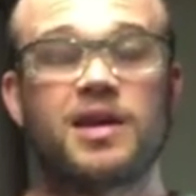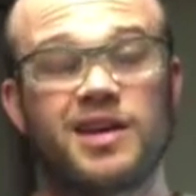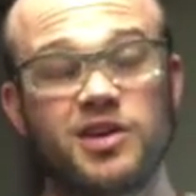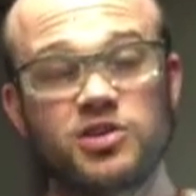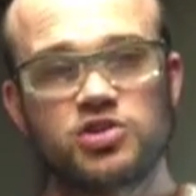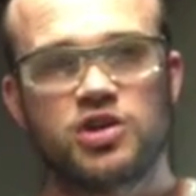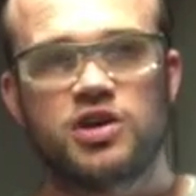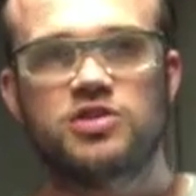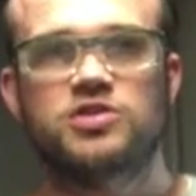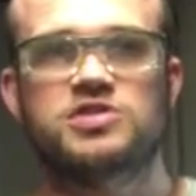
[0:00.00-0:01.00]
Now, usually
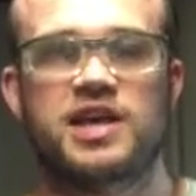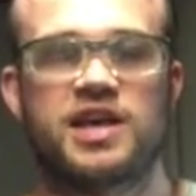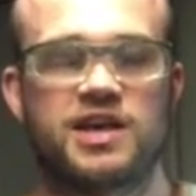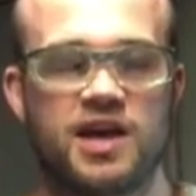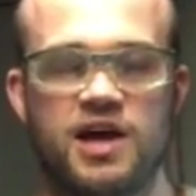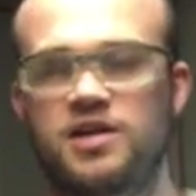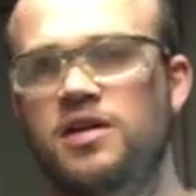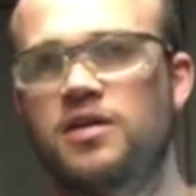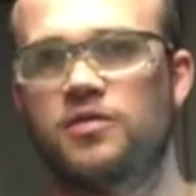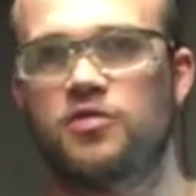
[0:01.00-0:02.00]
you'd use a heat gun
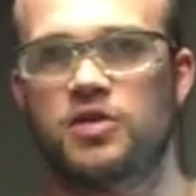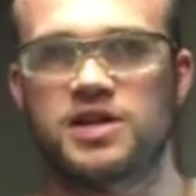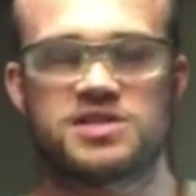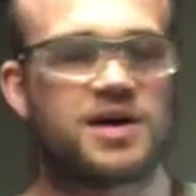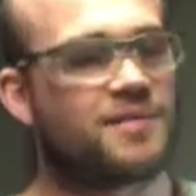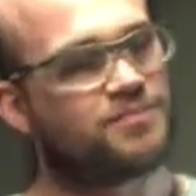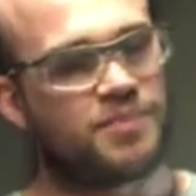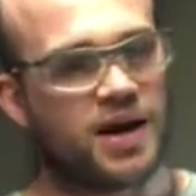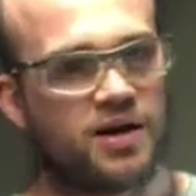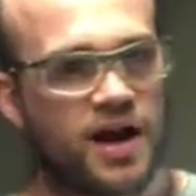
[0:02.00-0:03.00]
for this,
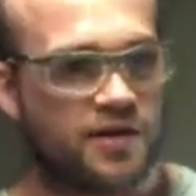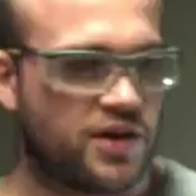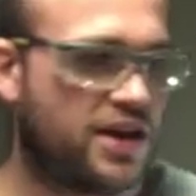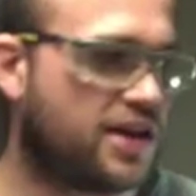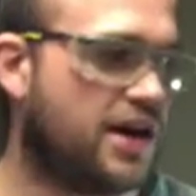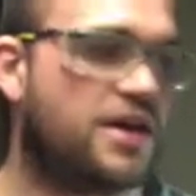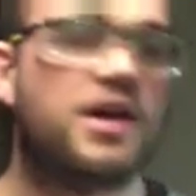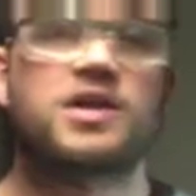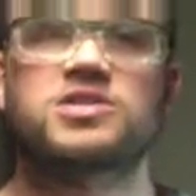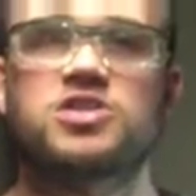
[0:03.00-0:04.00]
but I don't have a heat gun.
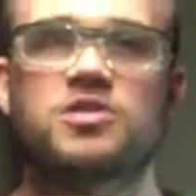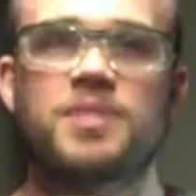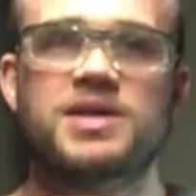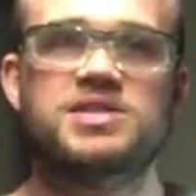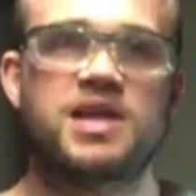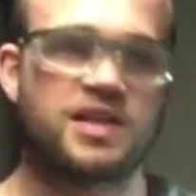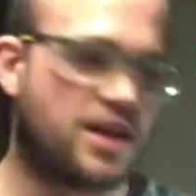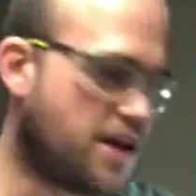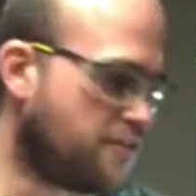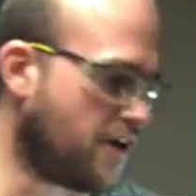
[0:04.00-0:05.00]
So the best thing
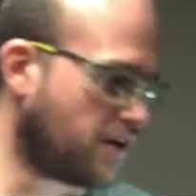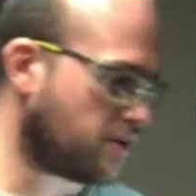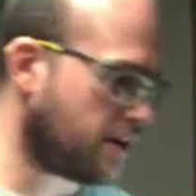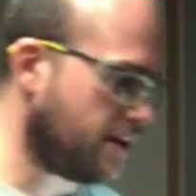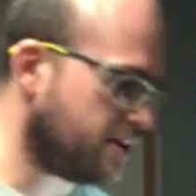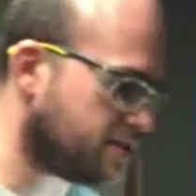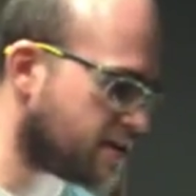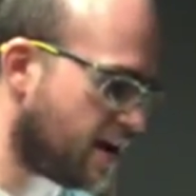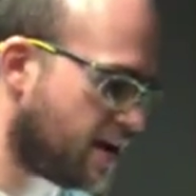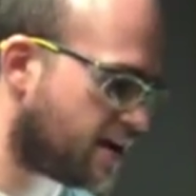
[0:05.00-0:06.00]
that I found
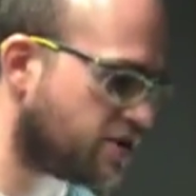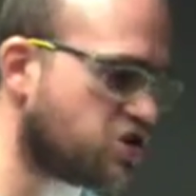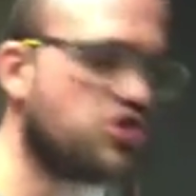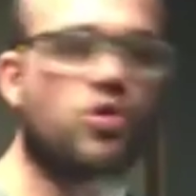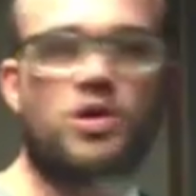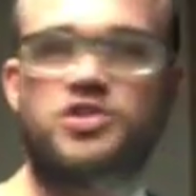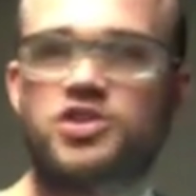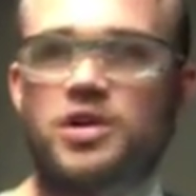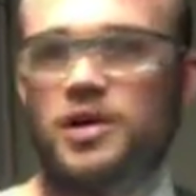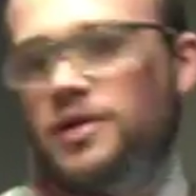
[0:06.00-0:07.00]
is a kitchen
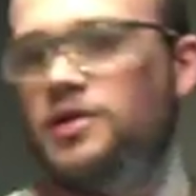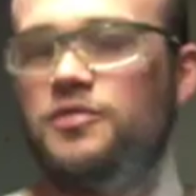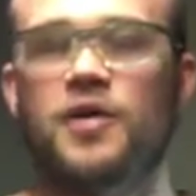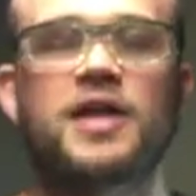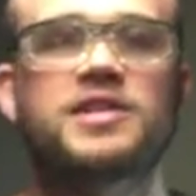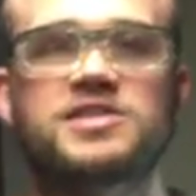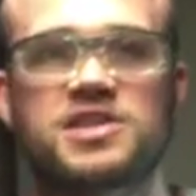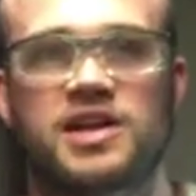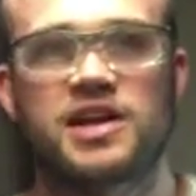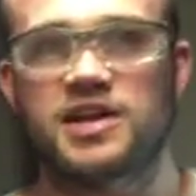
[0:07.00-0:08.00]
torch. You find these
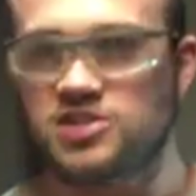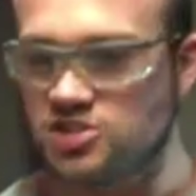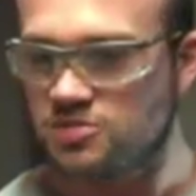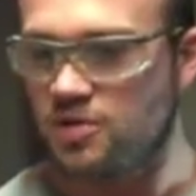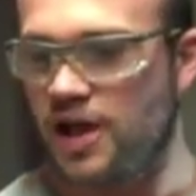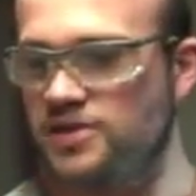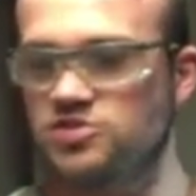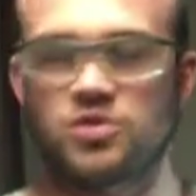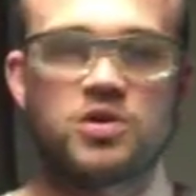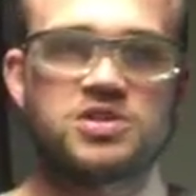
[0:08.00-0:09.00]
at any kitchen supply
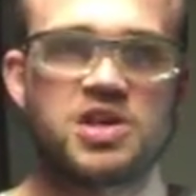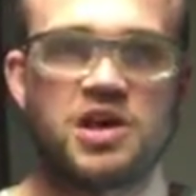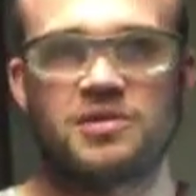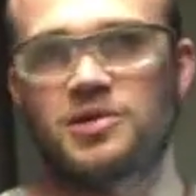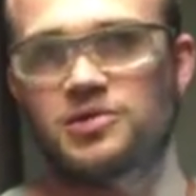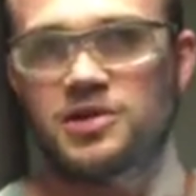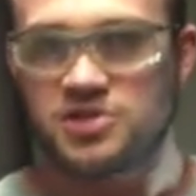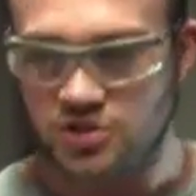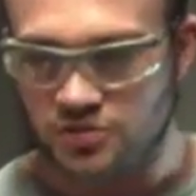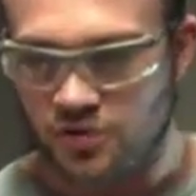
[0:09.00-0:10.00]
stores. Usually
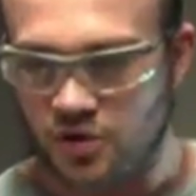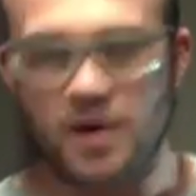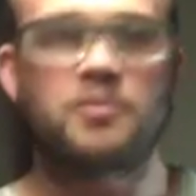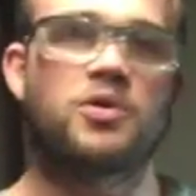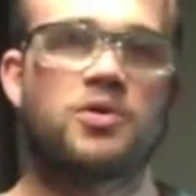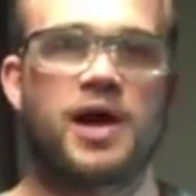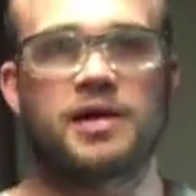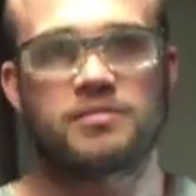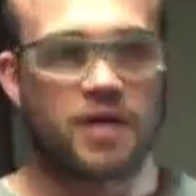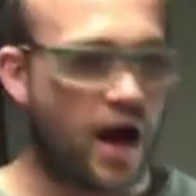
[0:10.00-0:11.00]
it's used for creme
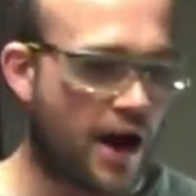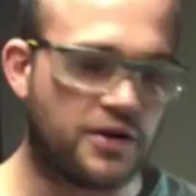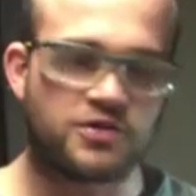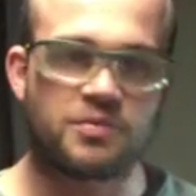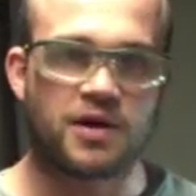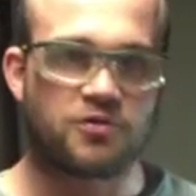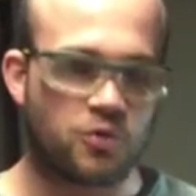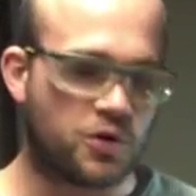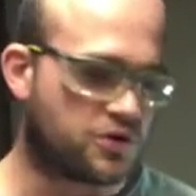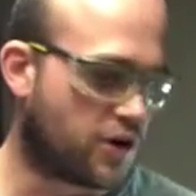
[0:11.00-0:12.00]
brulee. I use mine
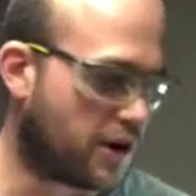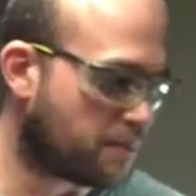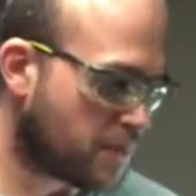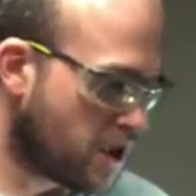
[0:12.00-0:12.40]
for wood turning.